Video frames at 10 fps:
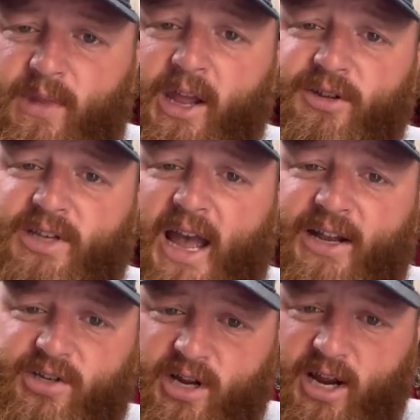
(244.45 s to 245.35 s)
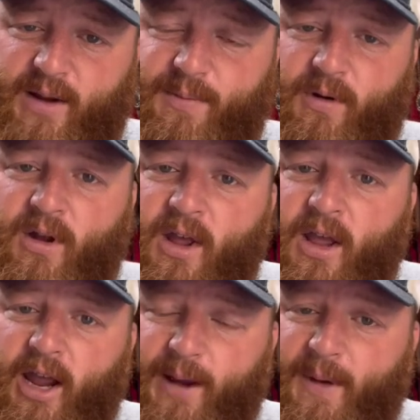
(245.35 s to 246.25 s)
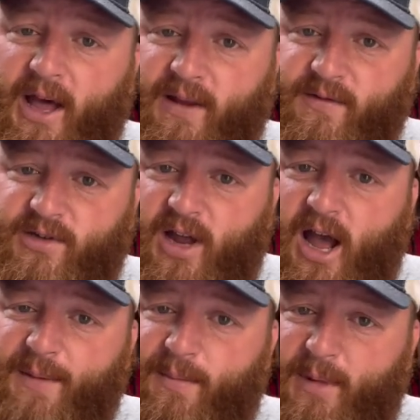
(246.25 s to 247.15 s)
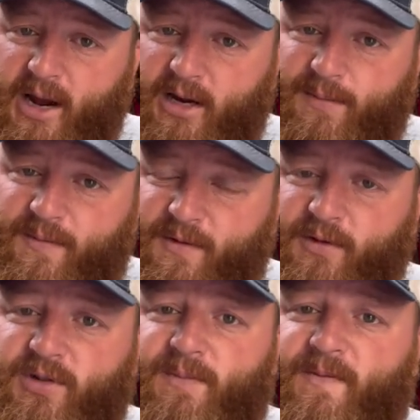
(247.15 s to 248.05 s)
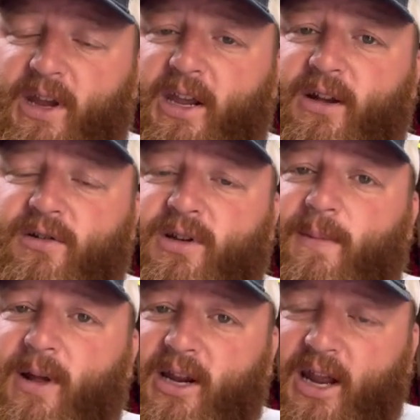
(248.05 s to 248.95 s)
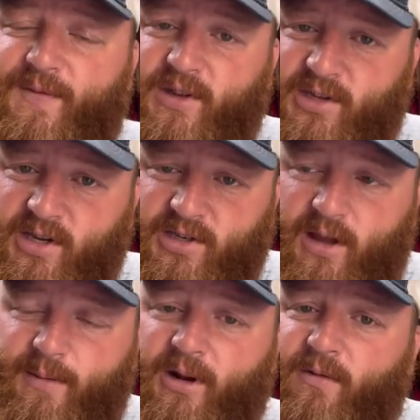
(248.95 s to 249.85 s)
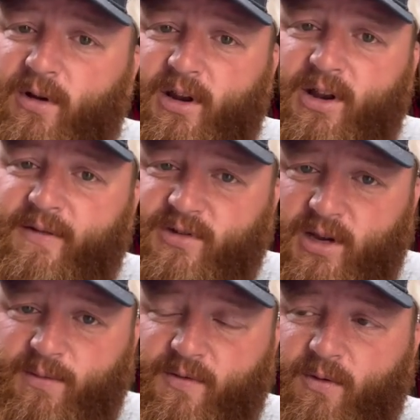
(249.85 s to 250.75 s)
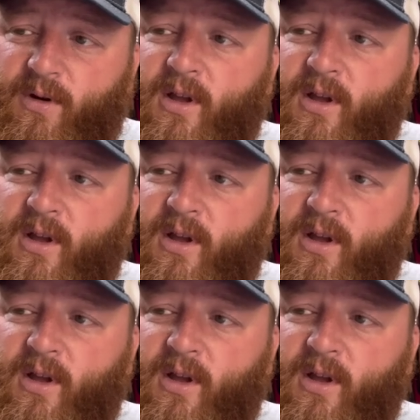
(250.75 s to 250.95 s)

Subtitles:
He'll sidestep, or he might even stop and back up a few feet or something like that if he sees something he'd never seen before.